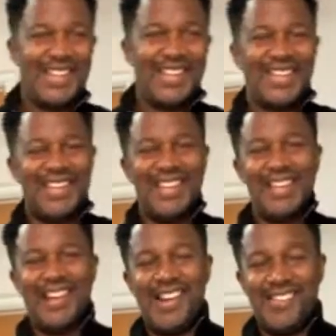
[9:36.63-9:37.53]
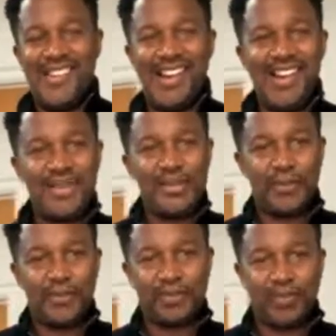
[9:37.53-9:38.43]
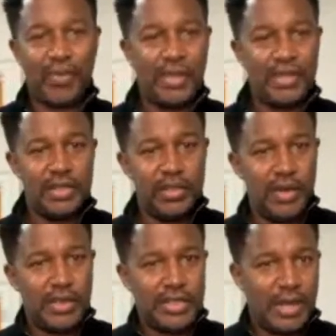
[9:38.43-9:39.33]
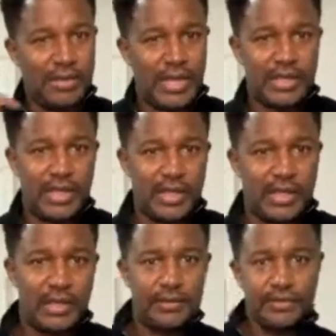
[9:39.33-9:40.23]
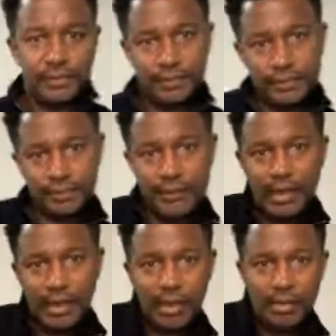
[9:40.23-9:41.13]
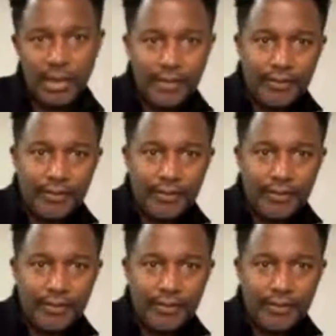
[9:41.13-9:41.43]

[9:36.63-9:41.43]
Yeah, all right. Because the subtext is, look at me.